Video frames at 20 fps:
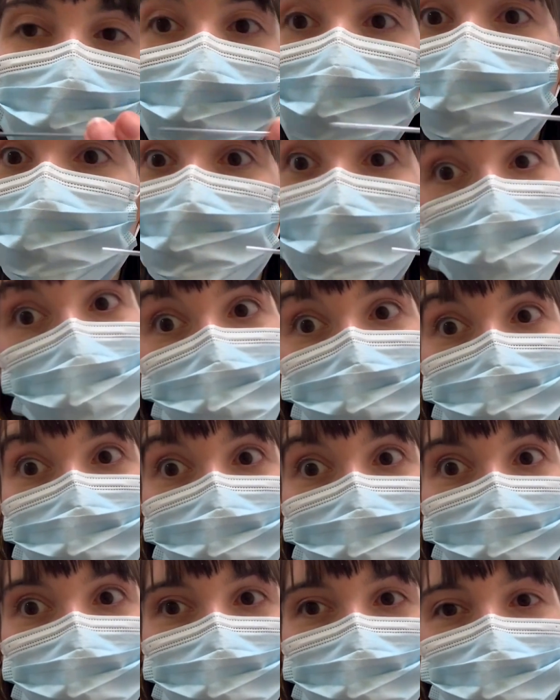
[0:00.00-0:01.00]
It's harder
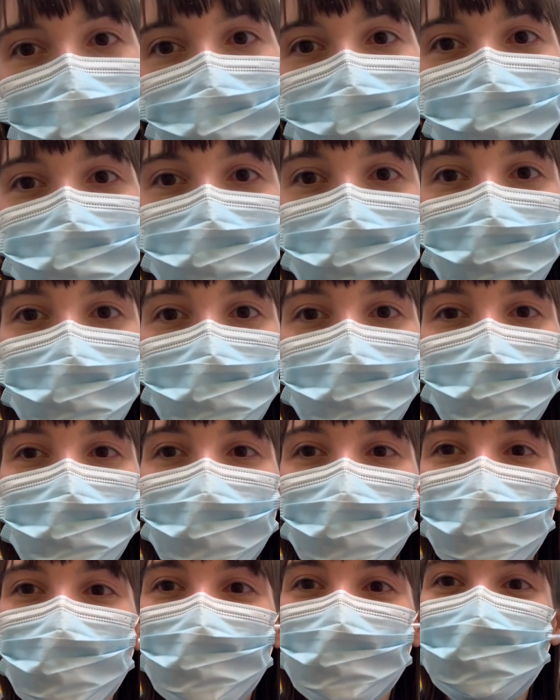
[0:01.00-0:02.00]
than it looks
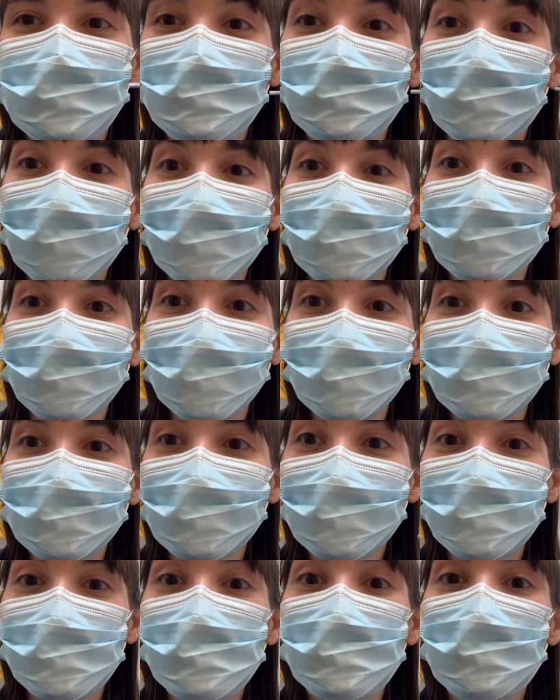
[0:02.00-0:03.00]
because you can't get
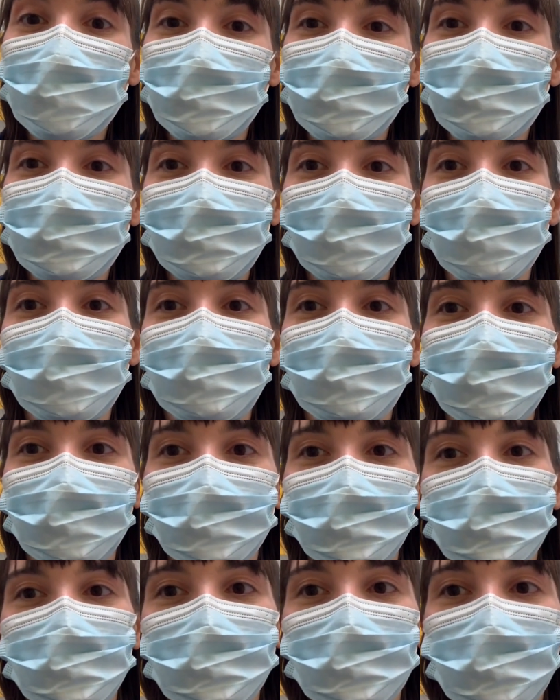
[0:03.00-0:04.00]
any air bubbles into
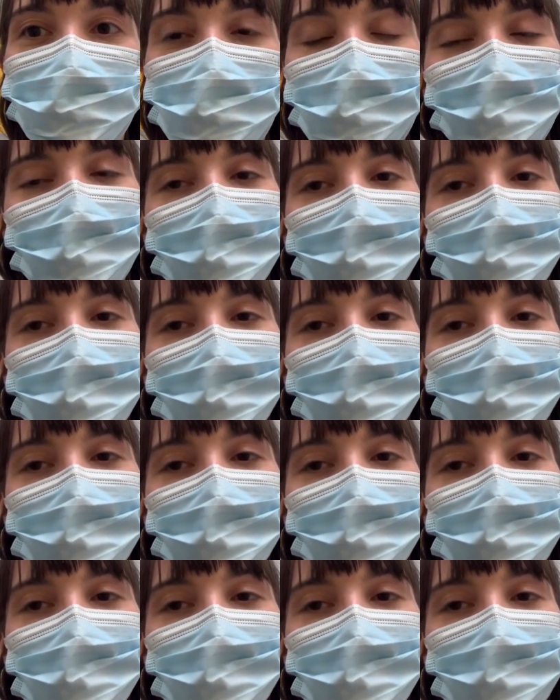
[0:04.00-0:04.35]
the tube.